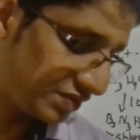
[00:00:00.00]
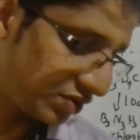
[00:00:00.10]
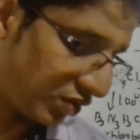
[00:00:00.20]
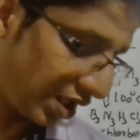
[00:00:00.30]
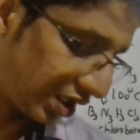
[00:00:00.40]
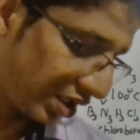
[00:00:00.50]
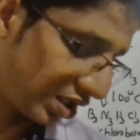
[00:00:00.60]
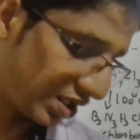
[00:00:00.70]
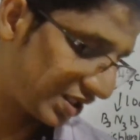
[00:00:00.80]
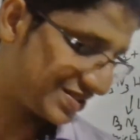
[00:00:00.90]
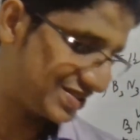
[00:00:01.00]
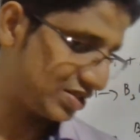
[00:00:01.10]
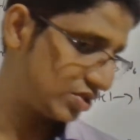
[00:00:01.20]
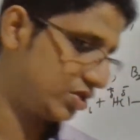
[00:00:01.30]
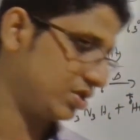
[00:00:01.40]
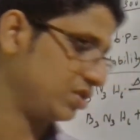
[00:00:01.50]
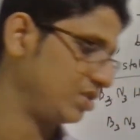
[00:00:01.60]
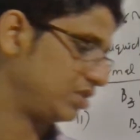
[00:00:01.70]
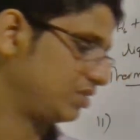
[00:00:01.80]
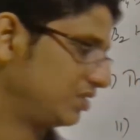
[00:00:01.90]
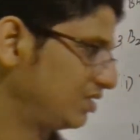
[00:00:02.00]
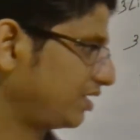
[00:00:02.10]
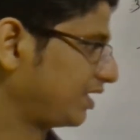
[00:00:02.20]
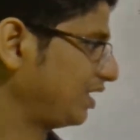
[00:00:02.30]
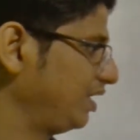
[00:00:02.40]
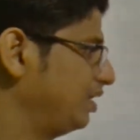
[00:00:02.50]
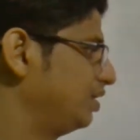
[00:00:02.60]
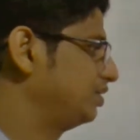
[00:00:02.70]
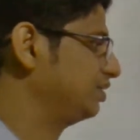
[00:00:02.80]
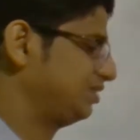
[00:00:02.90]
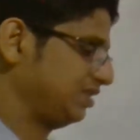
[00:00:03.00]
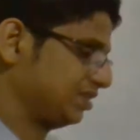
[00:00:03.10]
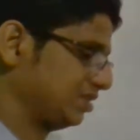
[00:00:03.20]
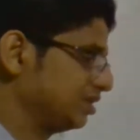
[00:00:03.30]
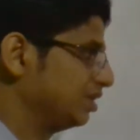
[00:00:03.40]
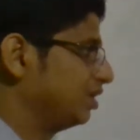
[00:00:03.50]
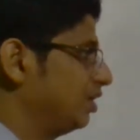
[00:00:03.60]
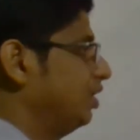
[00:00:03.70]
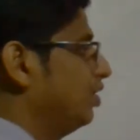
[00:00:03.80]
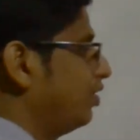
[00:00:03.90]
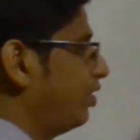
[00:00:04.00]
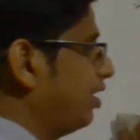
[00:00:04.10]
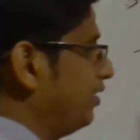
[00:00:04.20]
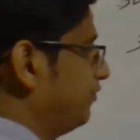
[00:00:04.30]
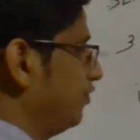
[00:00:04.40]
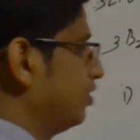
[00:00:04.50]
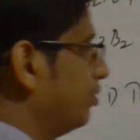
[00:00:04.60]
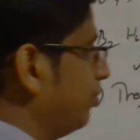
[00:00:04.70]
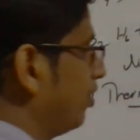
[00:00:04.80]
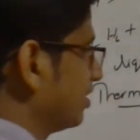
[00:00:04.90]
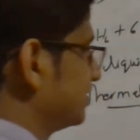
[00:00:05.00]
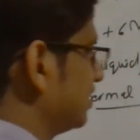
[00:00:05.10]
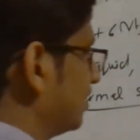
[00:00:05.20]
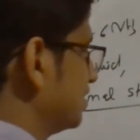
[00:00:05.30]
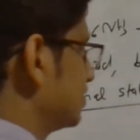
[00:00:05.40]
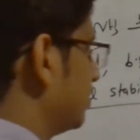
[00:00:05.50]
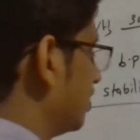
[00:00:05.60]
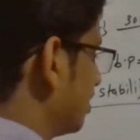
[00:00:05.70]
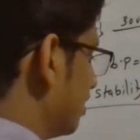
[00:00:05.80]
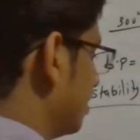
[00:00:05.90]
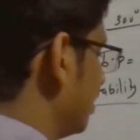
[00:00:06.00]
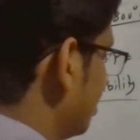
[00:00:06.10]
with the water. Yes, again this is only for Borazine. It's not